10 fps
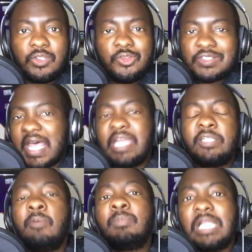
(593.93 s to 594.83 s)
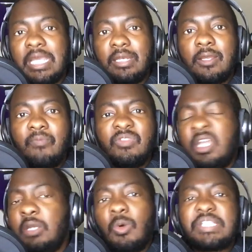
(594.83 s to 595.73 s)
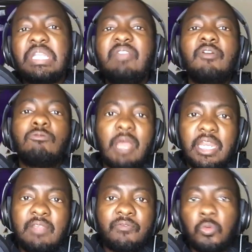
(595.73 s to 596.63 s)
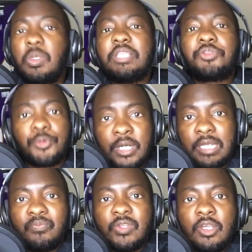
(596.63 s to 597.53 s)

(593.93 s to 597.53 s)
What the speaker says: You signed him late, and he wasn't even ready for week three.